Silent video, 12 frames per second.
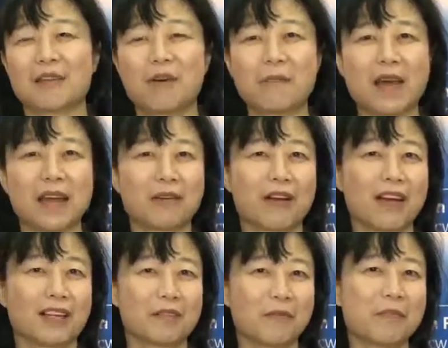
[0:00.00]
at 1
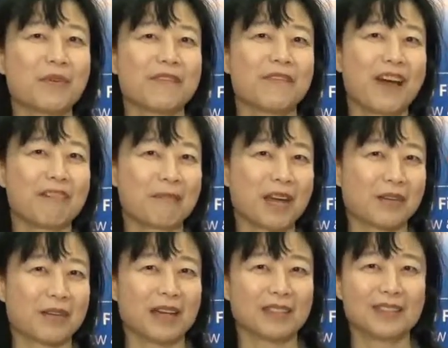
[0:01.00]
micron and 1.5
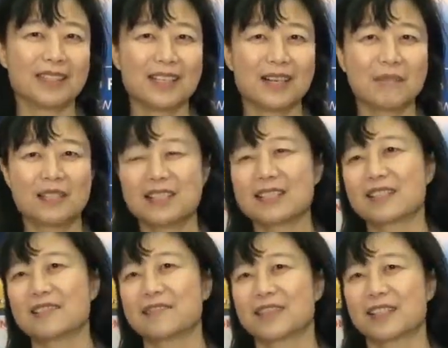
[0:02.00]
micron, but this
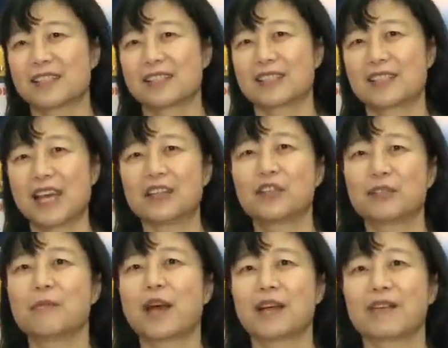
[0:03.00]
is the first at
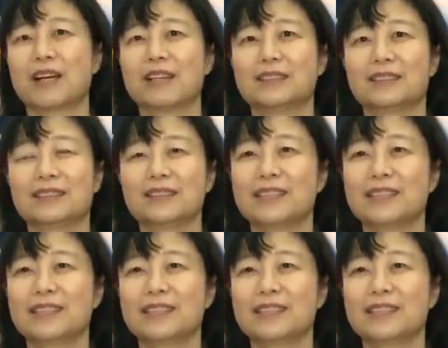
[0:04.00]
2 micron.